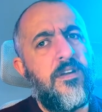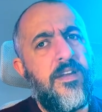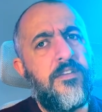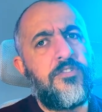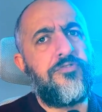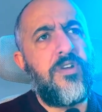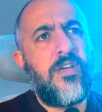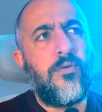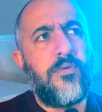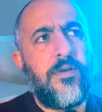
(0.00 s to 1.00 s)
is
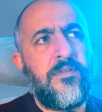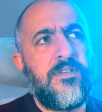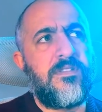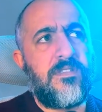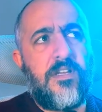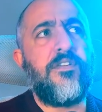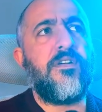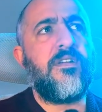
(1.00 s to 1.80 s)
Drako. Now this is another